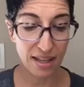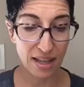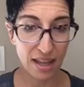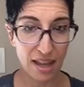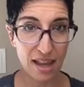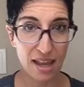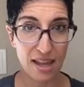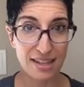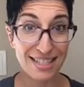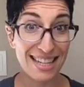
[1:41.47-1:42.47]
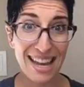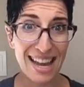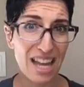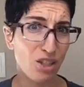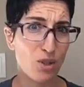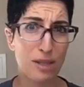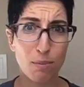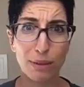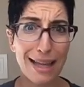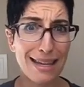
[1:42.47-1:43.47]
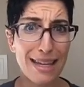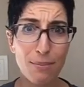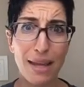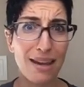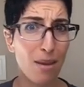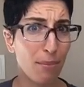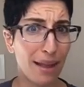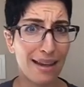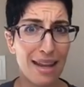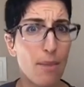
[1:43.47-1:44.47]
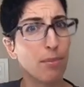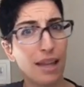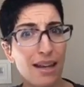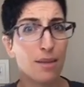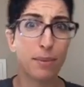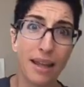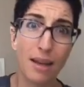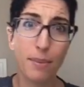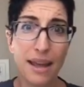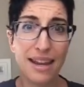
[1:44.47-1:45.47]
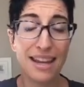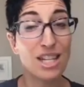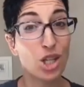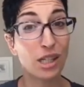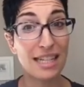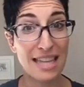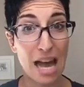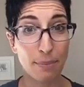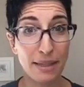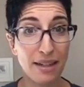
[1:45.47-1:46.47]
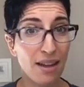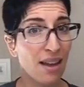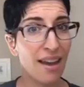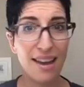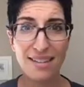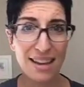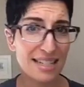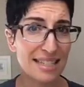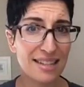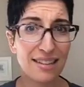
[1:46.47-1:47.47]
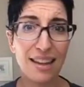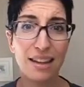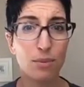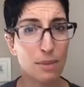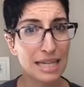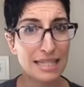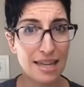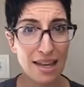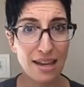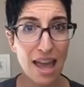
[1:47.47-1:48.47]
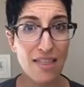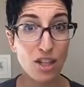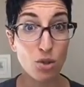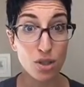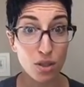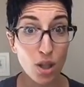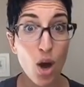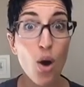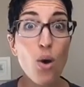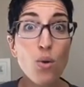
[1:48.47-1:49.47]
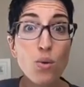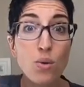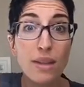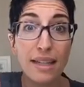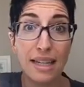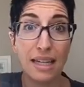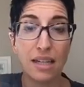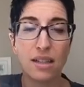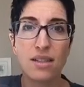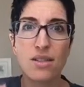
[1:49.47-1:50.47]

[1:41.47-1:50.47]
and yeah, and you just blend it until it gets happy and nice and like mixed in, and then you slowly